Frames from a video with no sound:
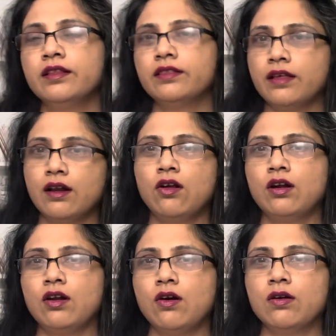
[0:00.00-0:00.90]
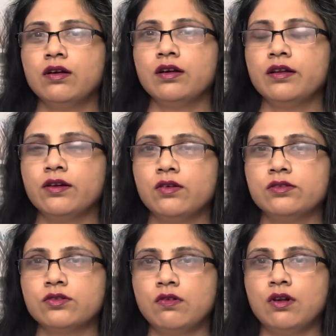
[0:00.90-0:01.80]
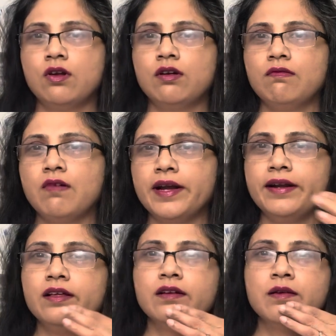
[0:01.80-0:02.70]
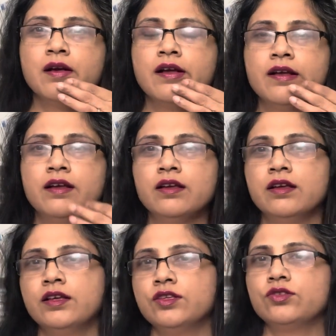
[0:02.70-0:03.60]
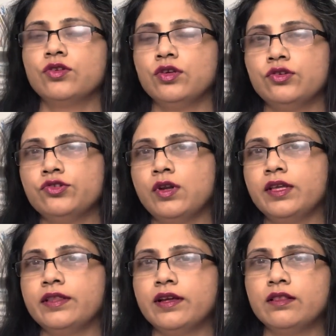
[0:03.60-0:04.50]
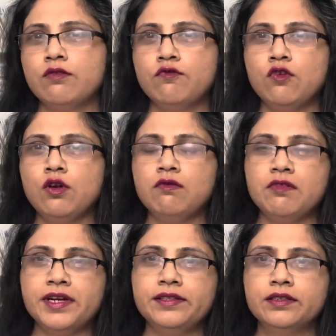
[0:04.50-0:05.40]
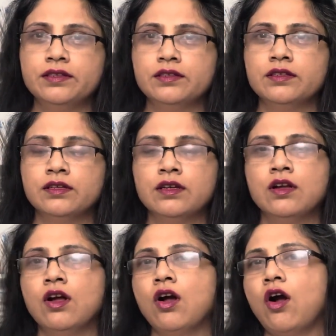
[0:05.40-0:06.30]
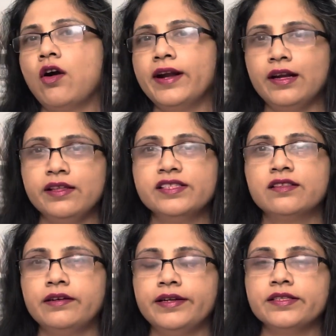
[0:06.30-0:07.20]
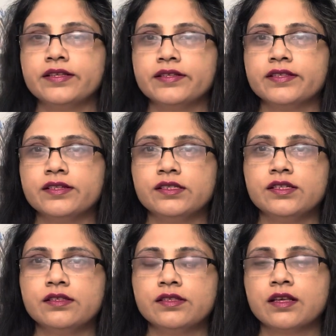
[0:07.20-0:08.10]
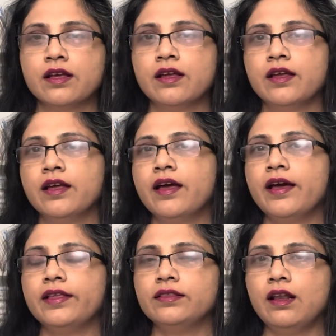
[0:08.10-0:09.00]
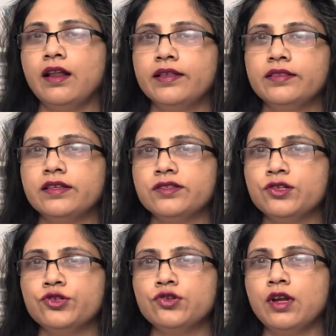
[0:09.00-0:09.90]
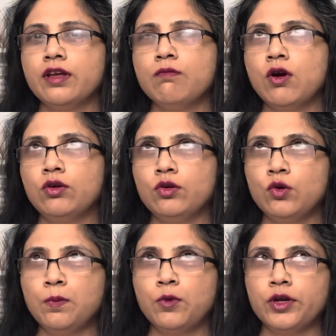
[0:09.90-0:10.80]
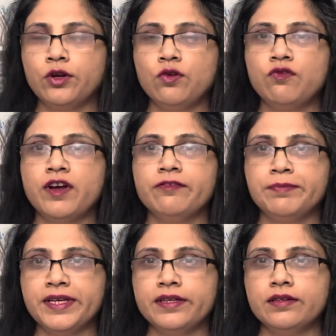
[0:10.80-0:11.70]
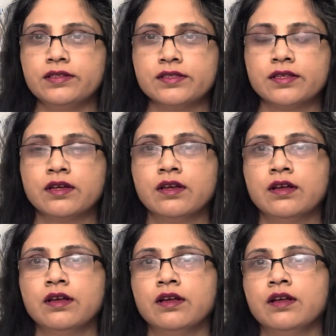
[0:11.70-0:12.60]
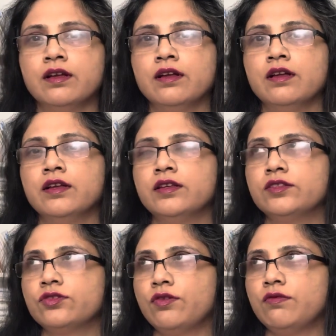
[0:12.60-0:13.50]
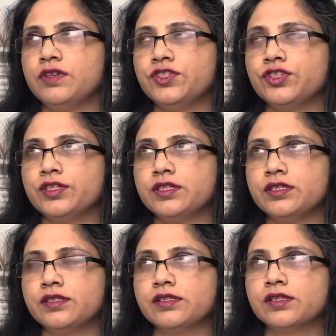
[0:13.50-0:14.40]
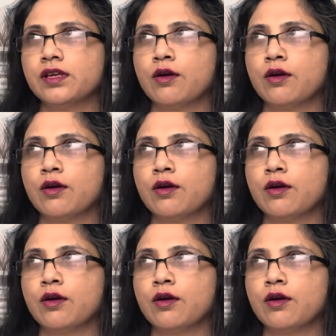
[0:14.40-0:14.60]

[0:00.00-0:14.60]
They're a lot longer and also a lot wider. So usually they're the full width or at least 36 inches, and the length is usually about 2.25 meters, so which is